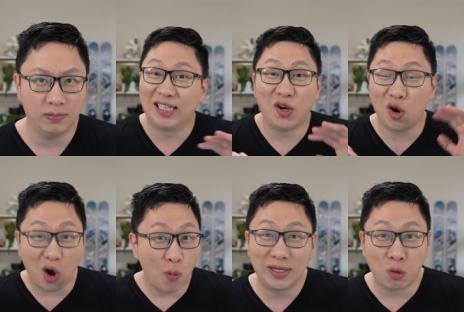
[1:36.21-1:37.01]
It's not
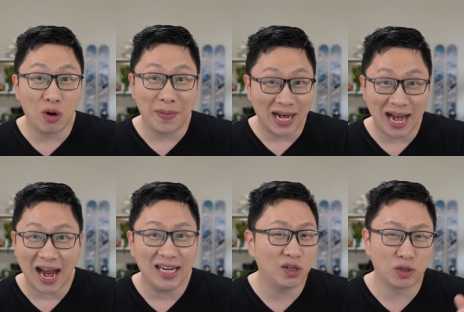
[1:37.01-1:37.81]
always going to be the
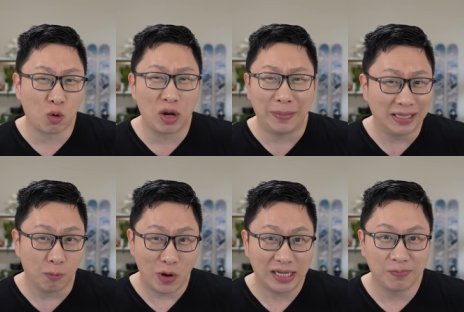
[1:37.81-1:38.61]
case, there's going to be
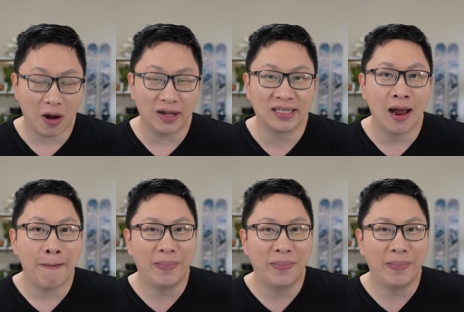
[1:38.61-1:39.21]
some weak spots,